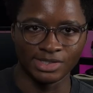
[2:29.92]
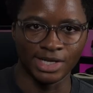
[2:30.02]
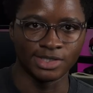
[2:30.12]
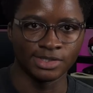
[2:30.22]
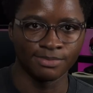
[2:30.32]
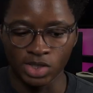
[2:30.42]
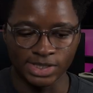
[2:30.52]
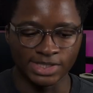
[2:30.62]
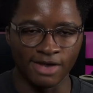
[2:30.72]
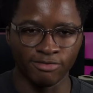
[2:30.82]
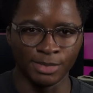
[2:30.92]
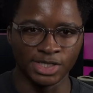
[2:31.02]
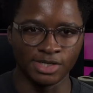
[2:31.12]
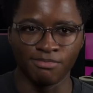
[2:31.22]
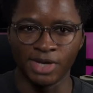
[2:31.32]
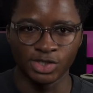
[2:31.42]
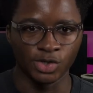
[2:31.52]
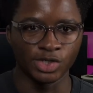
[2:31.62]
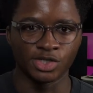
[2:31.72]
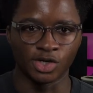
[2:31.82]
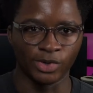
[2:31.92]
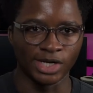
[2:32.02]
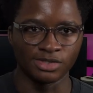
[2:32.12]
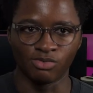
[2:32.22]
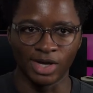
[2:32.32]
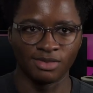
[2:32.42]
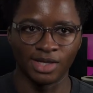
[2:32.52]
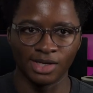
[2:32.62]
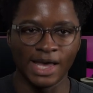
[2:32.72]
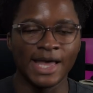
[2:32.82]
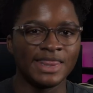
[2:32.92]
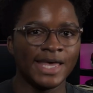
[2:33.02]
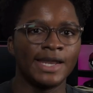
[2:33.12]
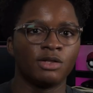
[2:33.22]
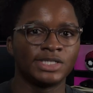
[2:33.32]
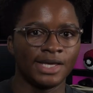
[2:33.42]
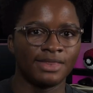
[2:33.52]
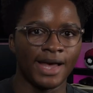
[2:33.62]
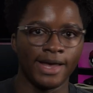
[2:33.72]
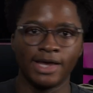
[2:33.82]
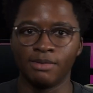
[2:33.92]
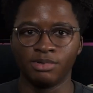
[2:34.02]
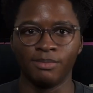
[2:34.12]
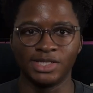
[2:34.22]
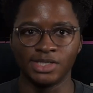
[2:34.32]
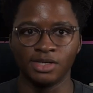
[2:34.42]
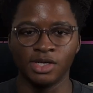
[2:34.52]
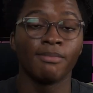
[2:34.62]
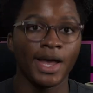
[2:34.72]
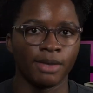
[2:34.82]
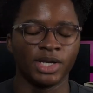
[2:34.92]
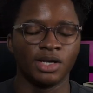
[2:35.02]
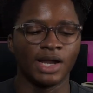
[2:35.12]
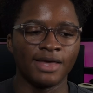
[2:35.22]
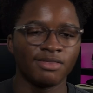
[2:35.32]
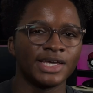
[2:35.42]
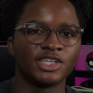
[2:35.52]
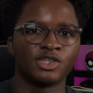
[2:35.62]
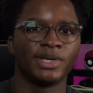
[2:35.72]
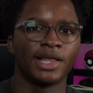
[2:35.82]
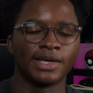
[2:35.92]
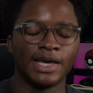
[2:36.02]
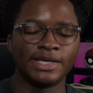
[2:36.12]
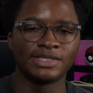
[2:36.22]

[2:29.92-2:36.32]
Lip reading: it says, process that information, make sure it's the correct and right thing, and then I'll take that and implement it. In my opinion, I think it should be like a